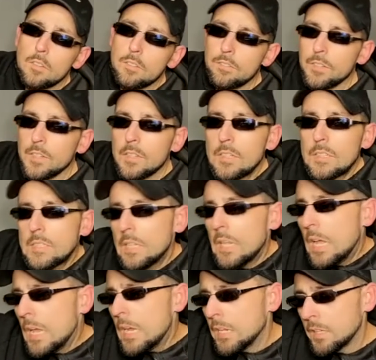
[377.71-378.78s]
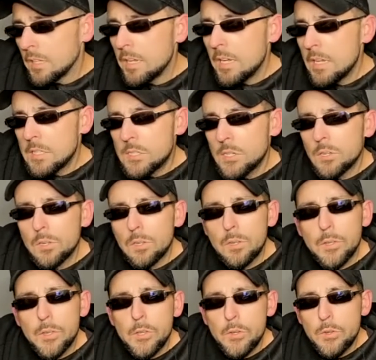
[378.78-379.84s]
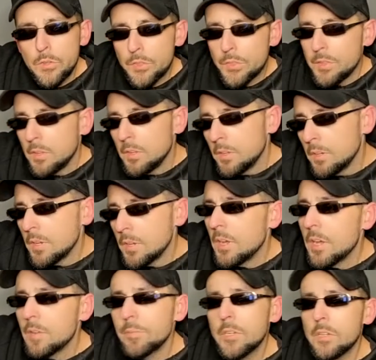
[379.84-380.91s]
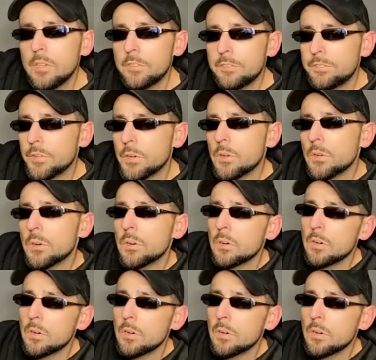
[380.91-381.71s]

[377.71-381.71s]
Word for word: Feels like that's all you think I'm good for.